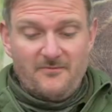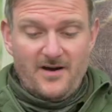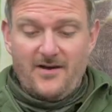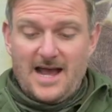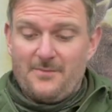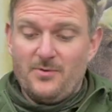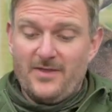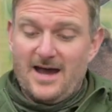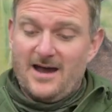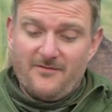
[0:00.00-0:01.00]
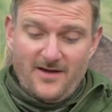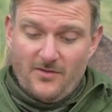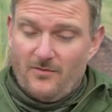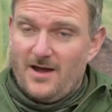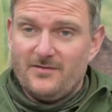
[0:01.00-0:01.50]
very happy with that. I
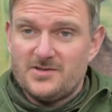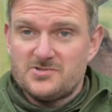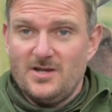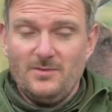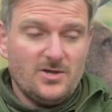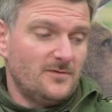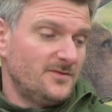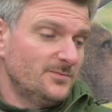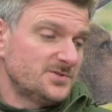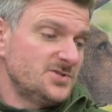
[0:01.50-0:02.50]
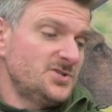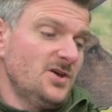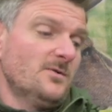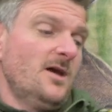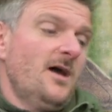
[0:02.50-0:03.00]
found the rifle extremely comfortable to
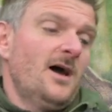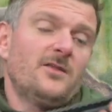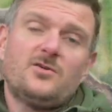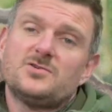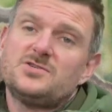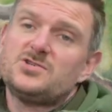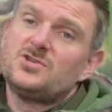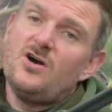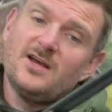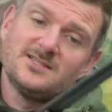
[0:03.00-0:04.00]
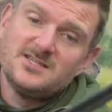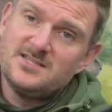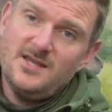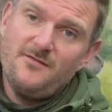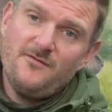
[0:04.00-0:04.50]
shoot, and because the stock has a
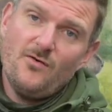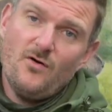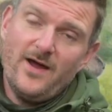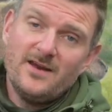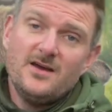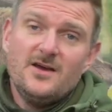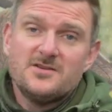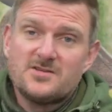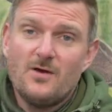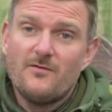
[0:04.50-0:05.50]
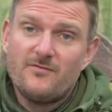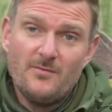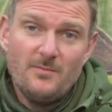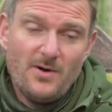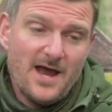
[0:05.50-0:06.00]
stiff forend, so
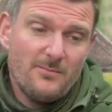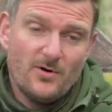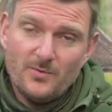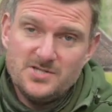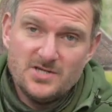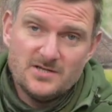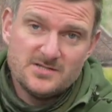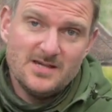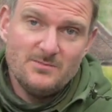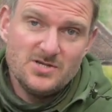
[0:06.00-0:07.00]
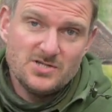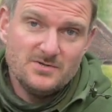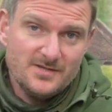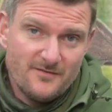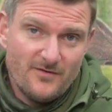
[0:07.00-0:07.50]
from the bipod, which you can see me
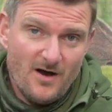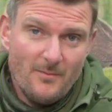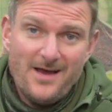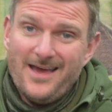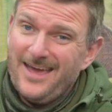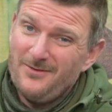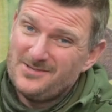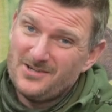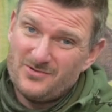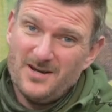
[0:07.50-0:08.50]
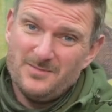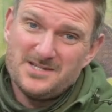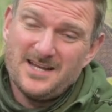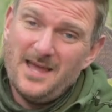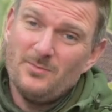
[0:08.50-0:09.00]
shoot it from, it was incredibly
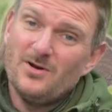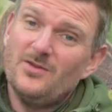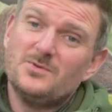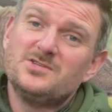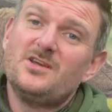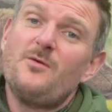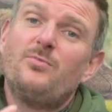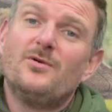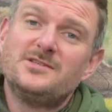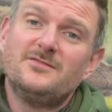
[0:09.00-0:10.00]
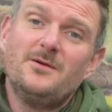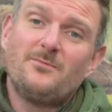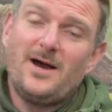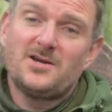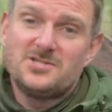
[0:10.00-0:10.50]
stable and there was no point of
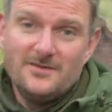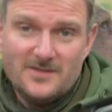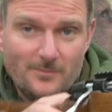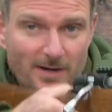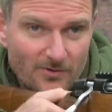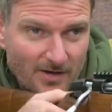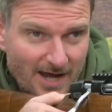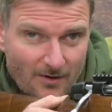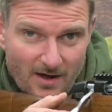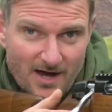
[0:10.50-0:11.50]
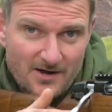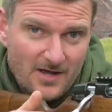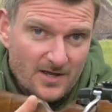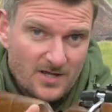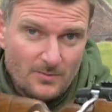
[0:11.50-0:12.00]
impact shift depending on how hard
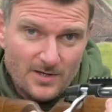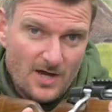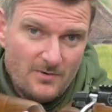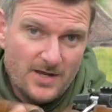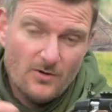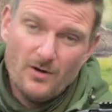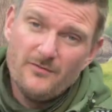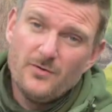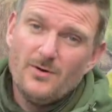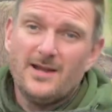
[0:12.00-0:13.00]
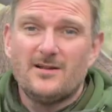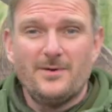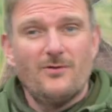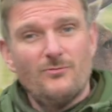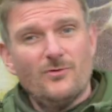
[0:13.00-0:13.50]
you were loading or if you were a little
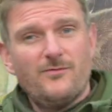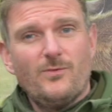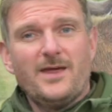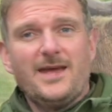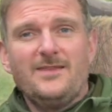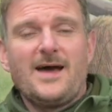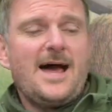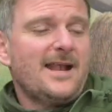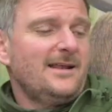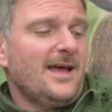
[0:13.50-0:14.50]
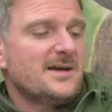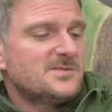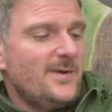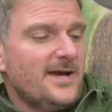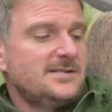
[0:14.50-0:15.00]
bit rough with it in the handling
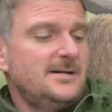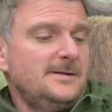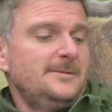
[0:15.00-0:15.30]
aspect.